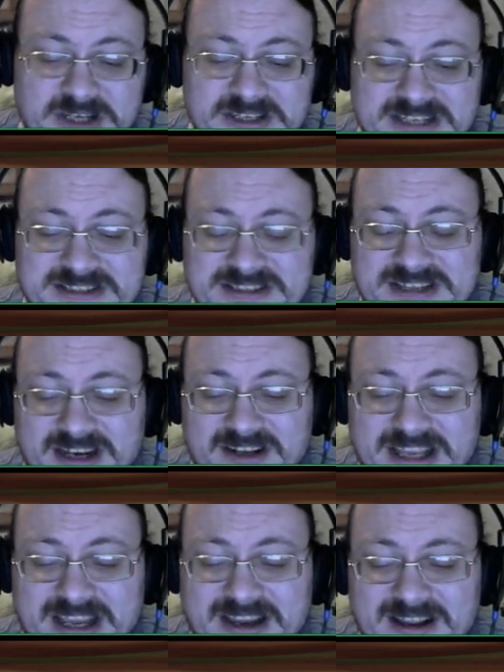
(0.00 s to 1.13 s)

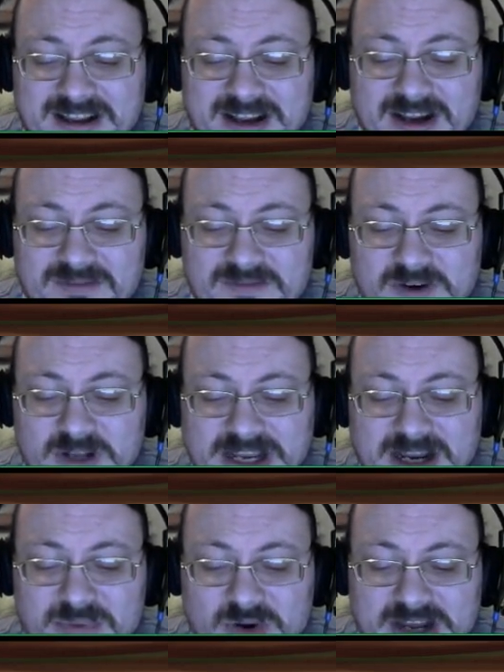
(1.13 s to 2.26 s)
unnecessarily for like
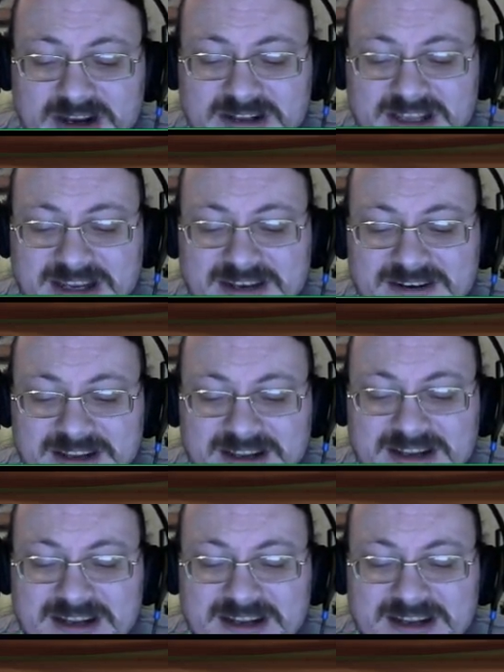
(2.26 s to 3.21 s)
a product line. Yeah.